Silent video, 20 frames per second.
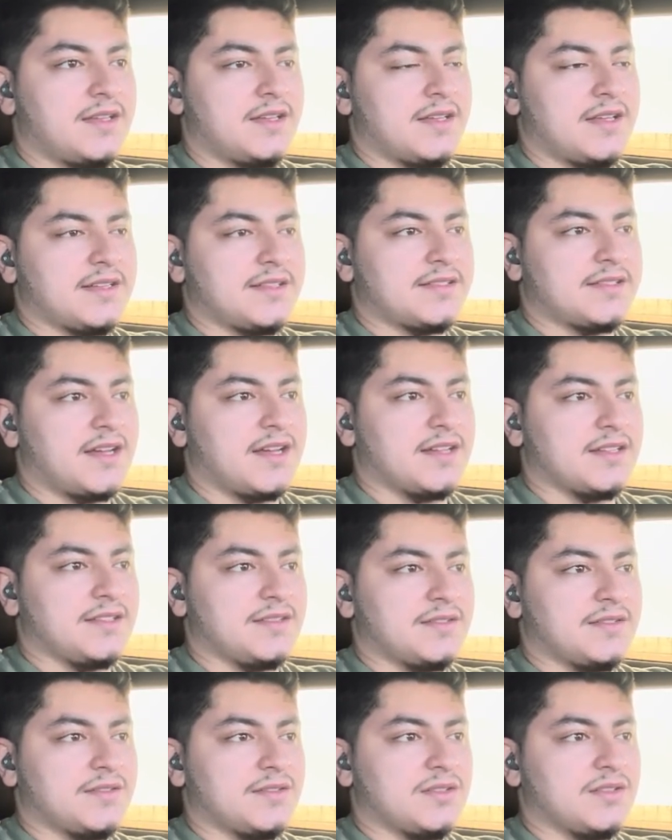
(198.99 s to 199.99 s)
It's
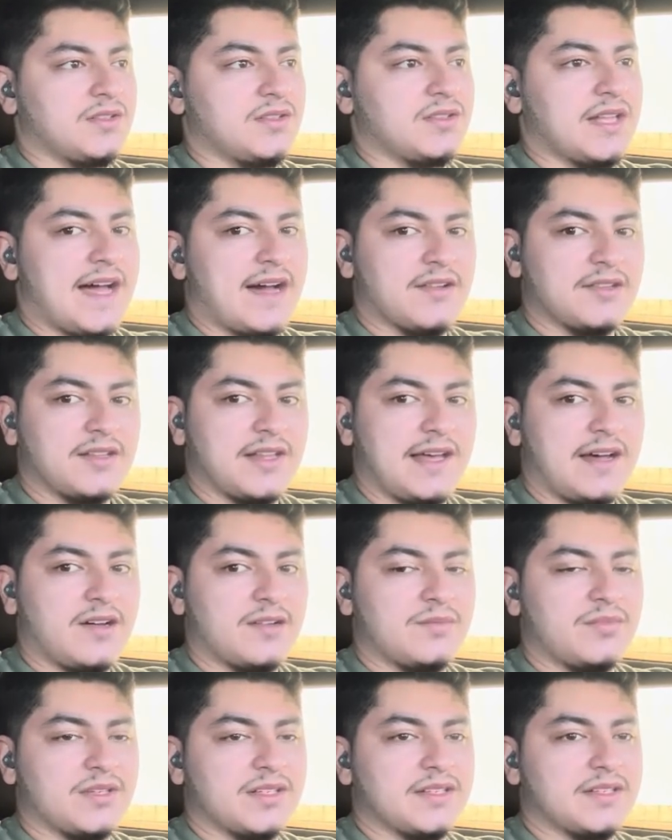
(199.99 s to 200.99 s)
not loud
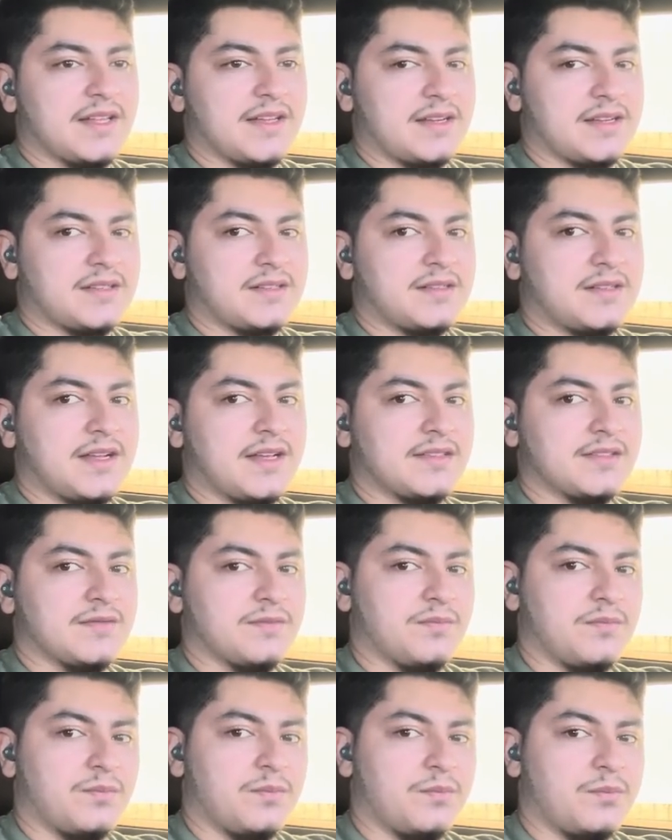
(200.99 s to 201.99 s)
loud, but it like has a
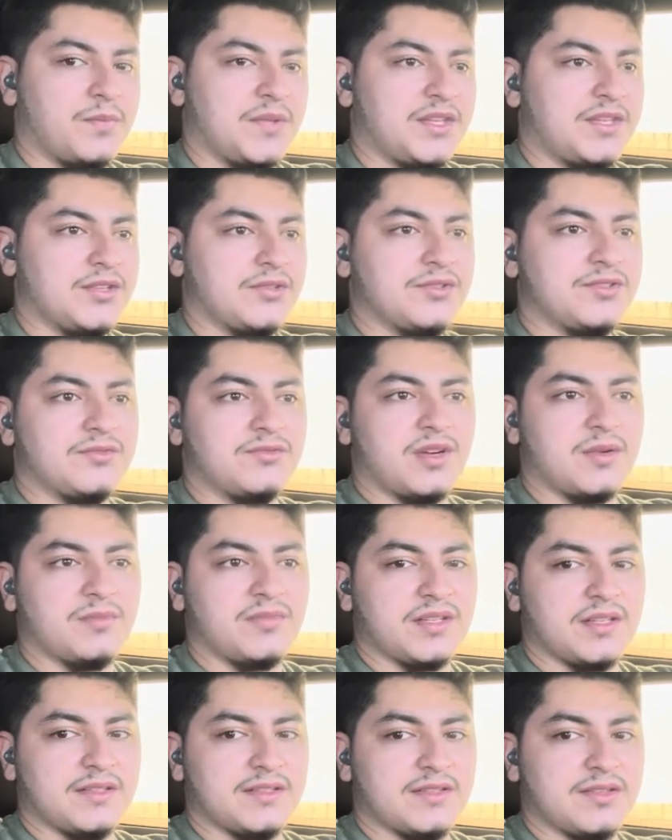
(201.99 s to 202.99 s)
huge
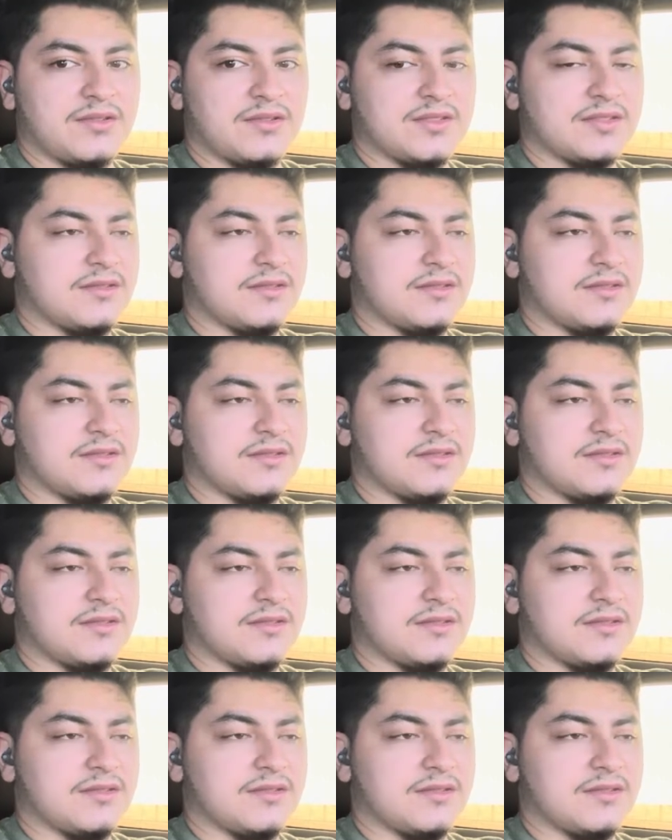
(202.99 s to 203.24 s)
rumbling tone.